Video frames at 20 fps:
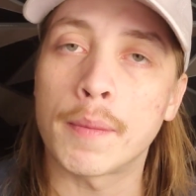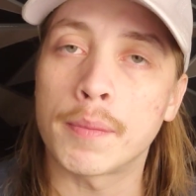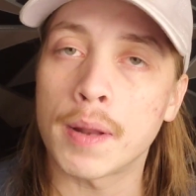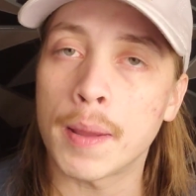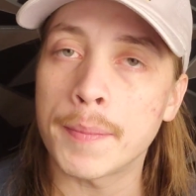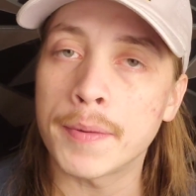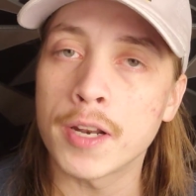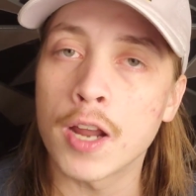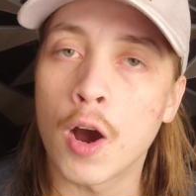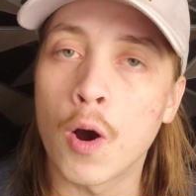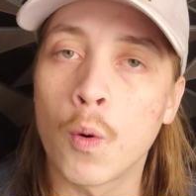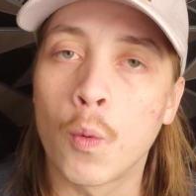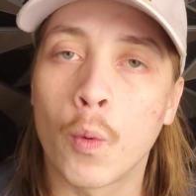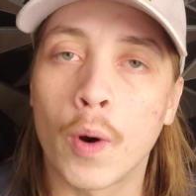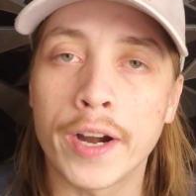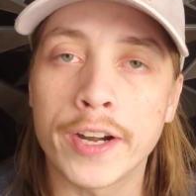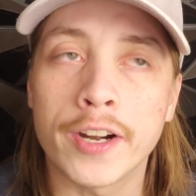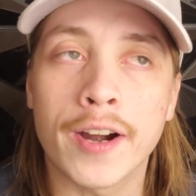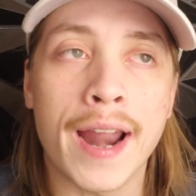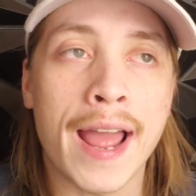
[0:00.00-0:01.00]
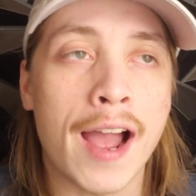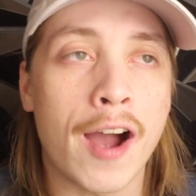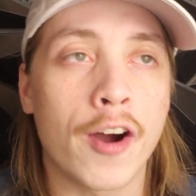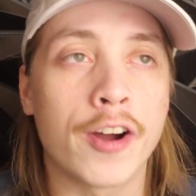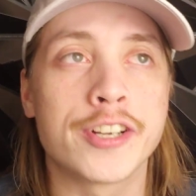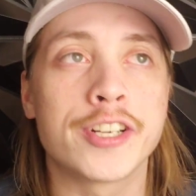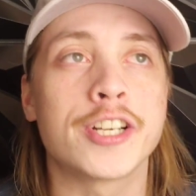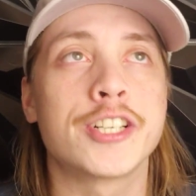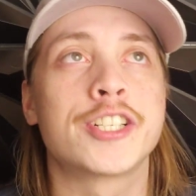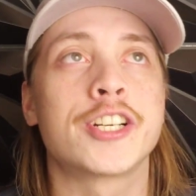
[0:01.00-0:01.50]
Let me know where you're at on
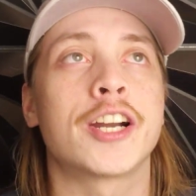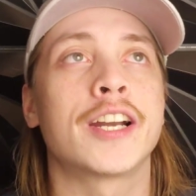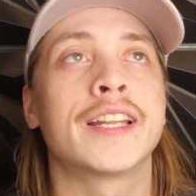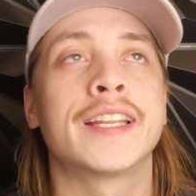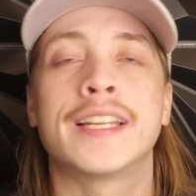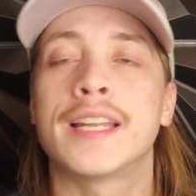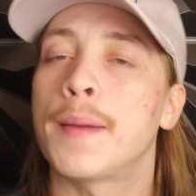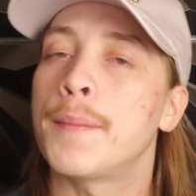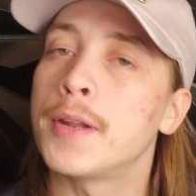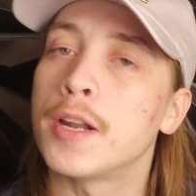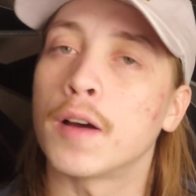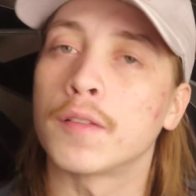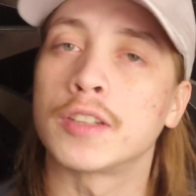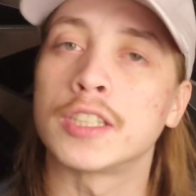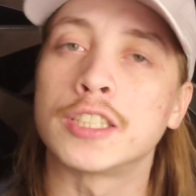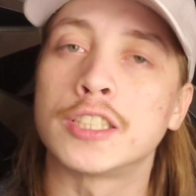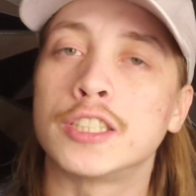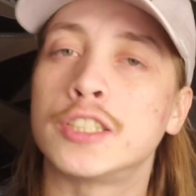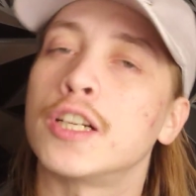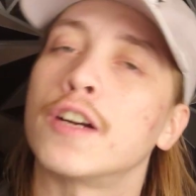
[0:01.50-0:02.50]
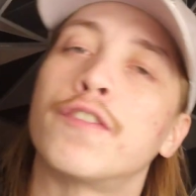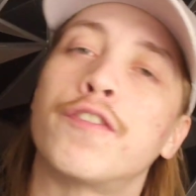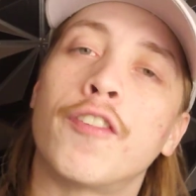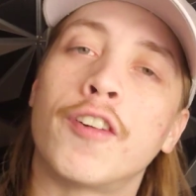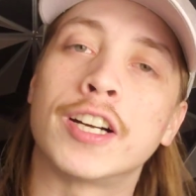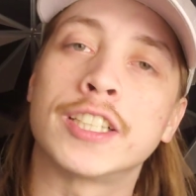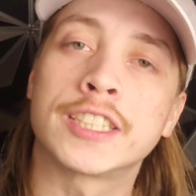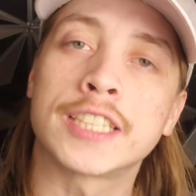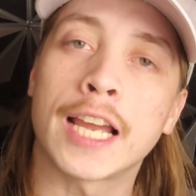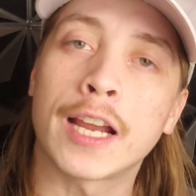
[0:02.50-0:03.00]
your journey. Let me know if this is your
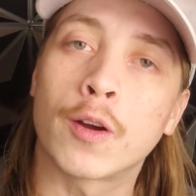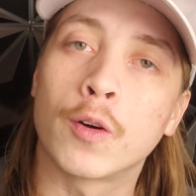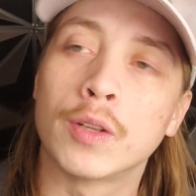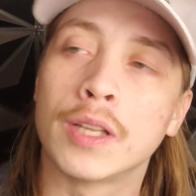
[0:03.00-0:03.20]
first cycle.